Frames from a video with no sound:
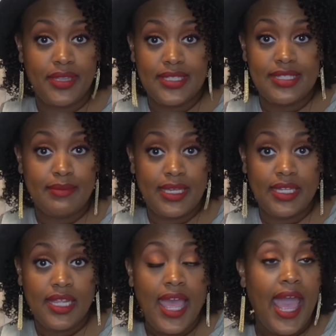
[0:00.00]
the
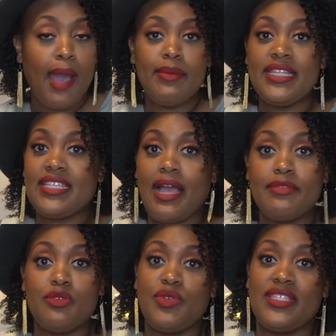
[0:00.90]
cement? How many
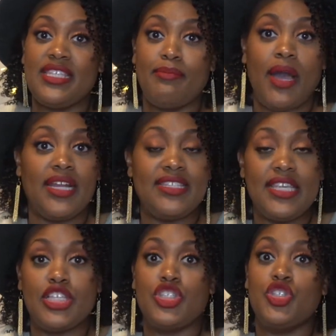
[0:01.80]
times do we see bodies
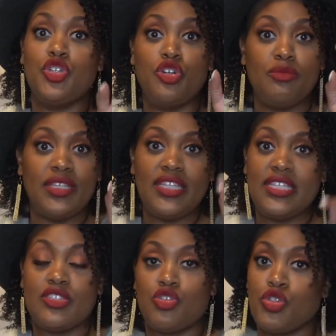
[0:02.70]
exhumed in
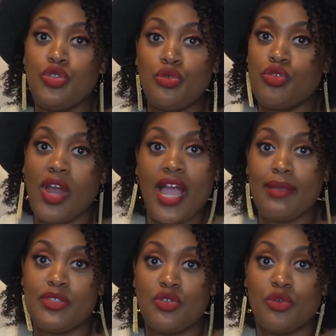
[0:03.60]
these true
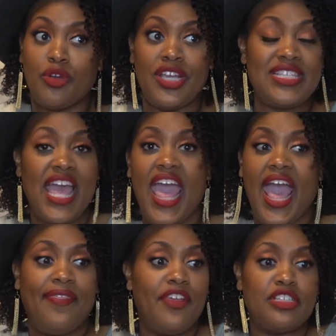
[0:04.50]
crime stories
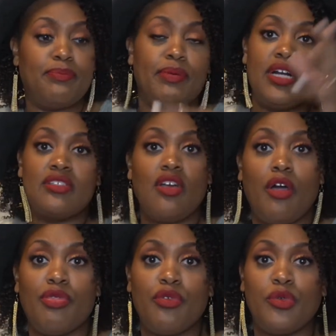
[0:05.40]
and there's bugs
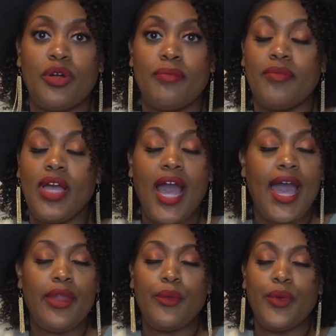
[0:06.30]
all through them?
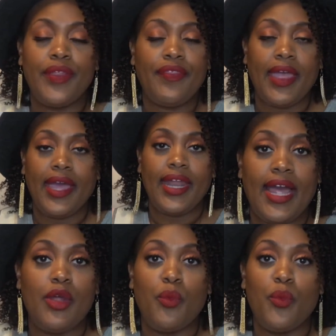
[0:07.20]
I don't want that.
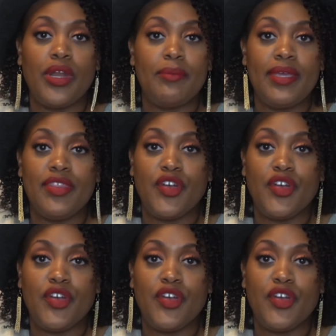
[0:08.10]
I don't want to be in the